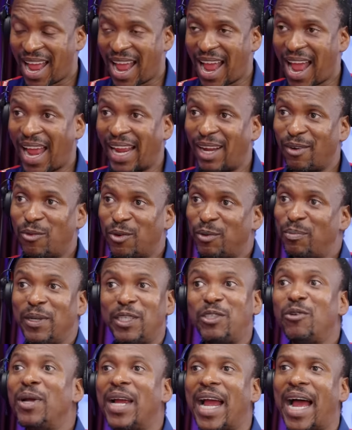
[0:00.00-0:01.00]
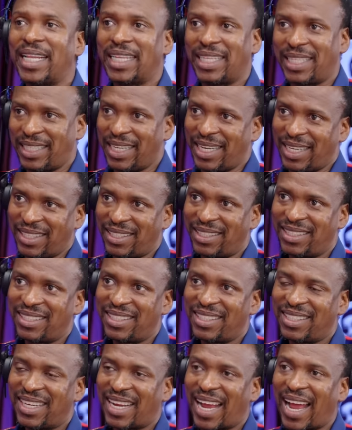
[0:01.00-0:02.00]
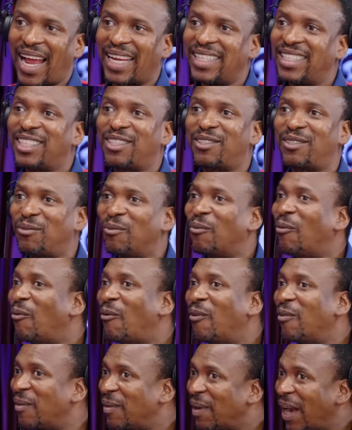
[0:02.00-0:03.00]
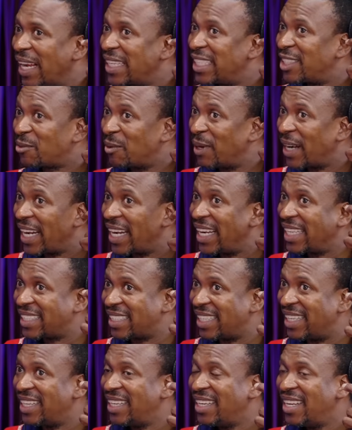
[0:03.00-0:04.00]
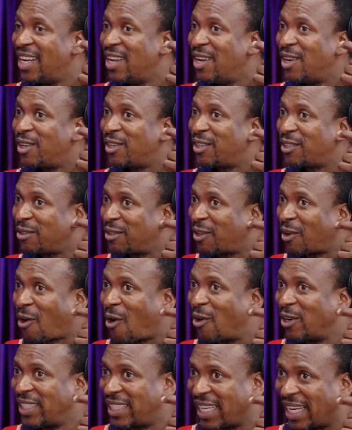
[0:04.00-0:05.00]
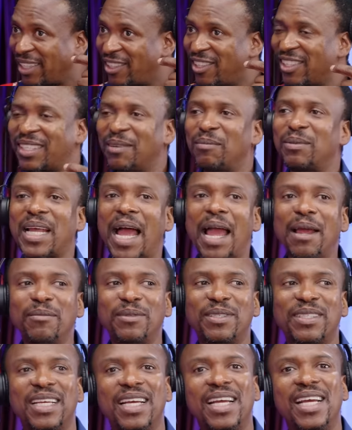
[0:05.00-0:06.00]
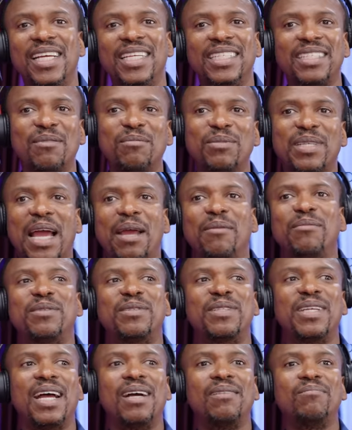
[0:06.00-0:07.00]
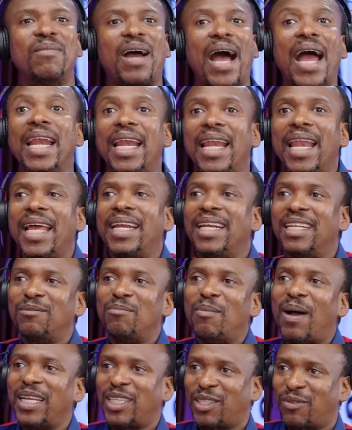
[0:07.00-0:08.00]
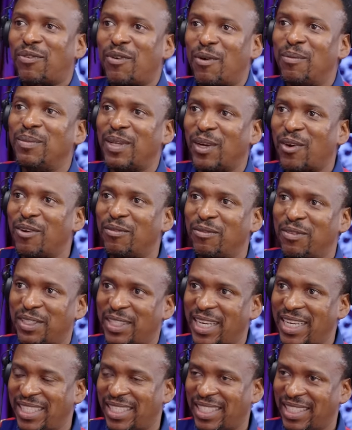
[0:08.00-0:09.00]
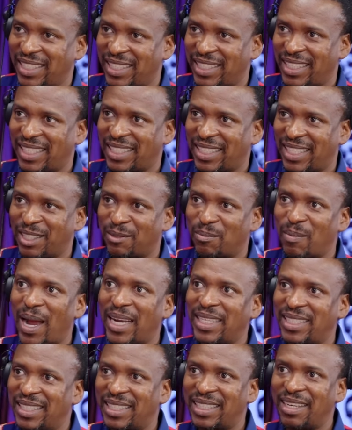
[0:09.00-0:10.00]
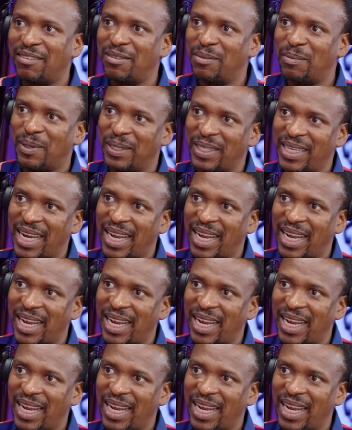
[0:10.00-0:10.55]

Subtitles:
I would be doing other things. I just want to listen to the content. Because sometimes I learn as much from the conversations, just as much as everybody